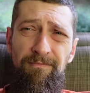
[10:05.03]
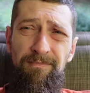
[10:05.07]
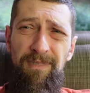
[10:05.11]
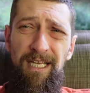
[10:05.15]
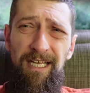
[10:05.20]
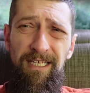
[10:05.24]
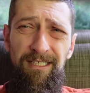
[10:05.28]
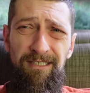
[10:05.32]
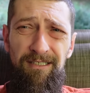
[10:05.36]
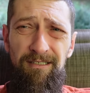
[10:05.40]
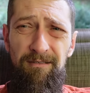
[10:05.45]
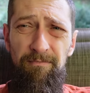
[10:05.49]

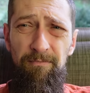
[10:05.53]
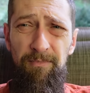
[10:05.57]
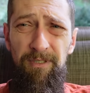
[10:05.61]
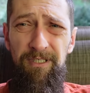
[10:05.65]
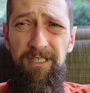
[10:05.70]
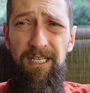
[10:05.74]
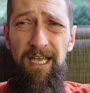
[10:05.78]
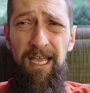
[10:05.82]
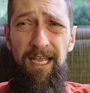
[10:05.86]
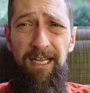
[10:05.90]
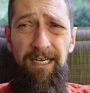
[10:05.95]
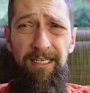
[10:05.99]
Eat some
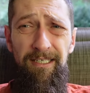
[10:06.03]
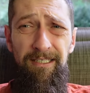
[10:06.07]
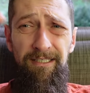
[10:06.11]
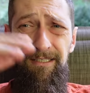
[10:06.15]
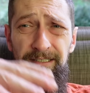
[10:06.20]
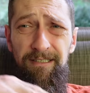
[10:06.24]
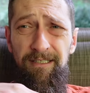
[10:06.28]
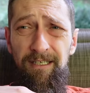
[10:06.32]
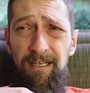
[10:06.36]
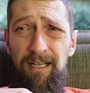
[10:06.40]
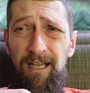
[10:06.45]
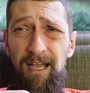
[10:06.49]

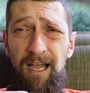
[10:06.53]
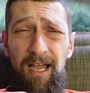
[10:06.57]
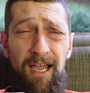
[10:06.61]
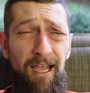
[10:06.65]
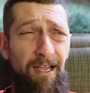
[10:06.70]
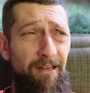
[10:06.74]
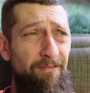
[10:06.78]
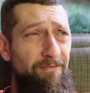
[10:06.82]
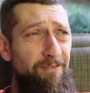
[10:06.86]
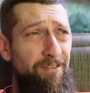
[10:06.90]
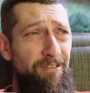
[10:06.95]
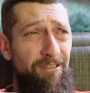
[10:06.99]
potatoes. I
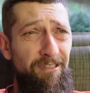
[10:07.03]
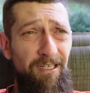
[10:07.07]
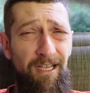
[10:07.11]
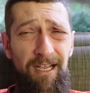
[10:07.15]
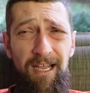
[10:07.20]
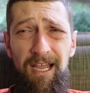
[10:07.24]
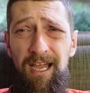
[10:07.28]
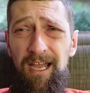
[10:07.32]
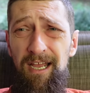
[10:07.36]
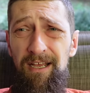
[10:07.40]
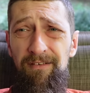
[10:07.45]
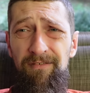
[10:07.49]
have to
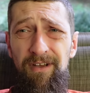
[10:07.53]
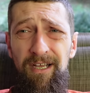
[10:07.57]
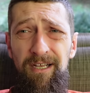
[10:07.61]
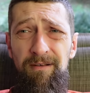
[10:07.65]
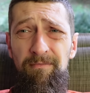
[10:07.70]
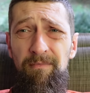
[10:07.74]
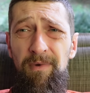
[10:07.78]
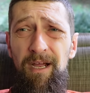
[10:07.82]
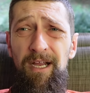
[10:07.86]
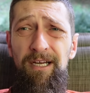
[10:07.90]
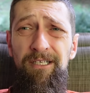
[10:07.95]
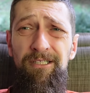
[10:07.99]
say I have a
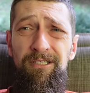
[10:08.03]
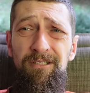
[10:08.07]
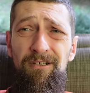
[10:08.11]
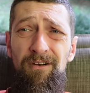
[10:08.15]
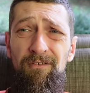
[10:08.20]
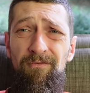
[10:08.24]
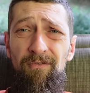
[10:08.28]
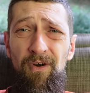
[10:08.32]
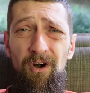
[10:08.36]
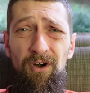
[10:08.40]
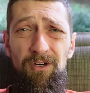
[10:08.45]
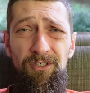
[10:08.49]
major
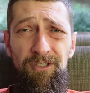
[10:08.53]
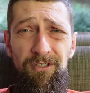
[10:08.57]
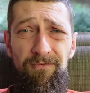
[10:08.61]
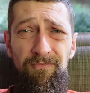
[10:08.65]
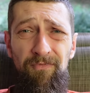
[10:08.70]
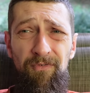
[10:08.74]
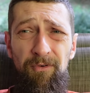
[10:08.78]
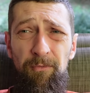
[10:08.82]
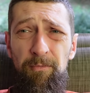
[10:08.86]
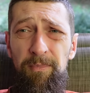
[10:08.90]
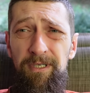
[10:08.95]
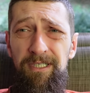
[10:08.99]
aversion
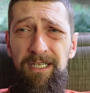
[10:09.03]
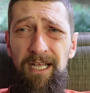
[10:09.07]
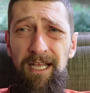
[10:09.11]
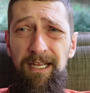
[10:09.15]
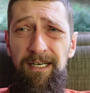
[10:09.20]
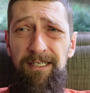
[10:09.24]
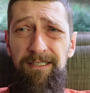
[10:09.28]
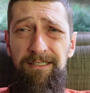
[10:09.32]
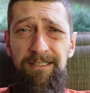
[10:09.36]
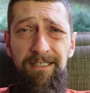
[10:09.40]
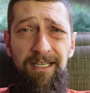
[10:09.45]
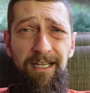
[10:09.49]
for
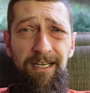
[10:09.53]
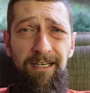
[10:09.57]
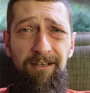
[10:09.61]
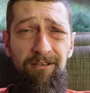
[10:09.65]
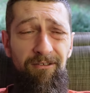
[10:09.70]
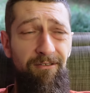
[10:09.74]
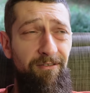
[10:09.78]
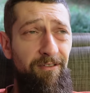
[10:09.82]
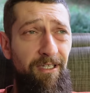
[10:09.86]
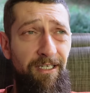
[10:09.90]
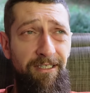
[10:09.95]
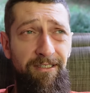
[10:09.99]
potatoes
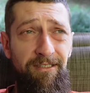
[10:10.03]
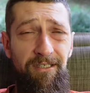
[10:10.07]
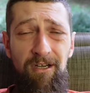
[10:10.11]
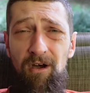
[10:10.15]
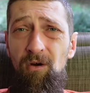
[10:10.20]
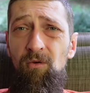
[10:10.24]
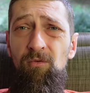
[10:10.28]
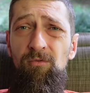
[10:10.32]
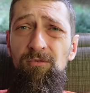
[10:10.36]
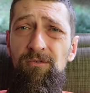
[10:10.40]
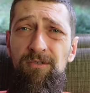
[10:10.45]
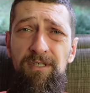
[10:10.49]
now. They
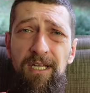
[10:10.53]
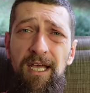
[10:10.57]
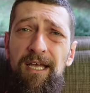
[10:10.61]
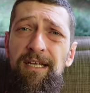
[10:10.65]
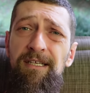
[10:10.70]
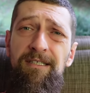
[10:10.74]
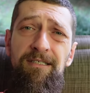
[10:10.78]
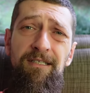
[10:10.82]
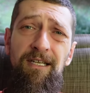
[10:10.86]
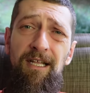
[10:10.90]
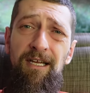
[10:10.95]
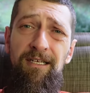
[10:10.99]
don't
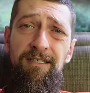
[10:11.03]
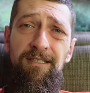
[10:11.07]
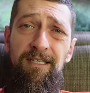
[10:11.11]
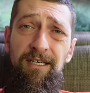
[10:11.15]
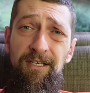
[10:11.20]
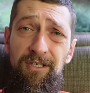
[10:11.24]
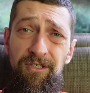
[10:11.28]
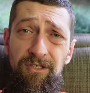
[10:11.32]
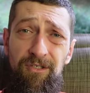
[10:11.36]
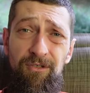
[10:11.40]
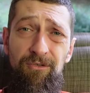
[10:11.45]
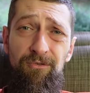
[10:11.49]
taste like they
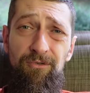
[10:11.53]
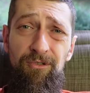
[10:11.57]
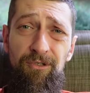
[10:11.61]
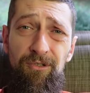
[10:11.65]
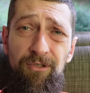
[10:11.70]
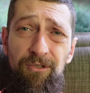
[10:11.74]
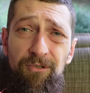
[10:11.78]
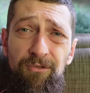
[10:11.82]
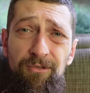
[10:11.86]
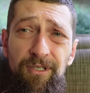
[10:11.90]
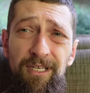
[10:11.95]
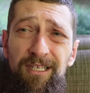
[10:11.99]
used
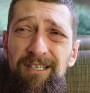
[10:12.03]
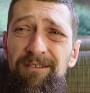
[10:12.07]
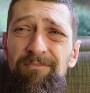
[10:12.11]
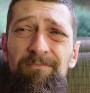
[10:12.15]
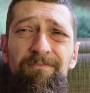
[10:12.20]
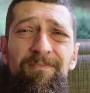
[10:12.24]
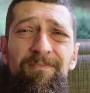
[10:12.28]
to. They